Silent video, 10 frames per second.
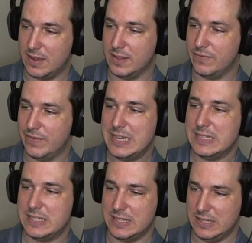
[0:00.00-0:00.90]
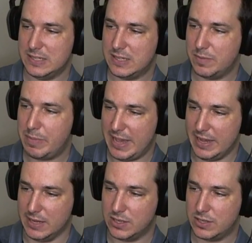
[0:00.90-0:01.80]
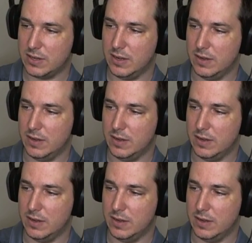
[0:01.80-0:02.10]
on the vacancies page,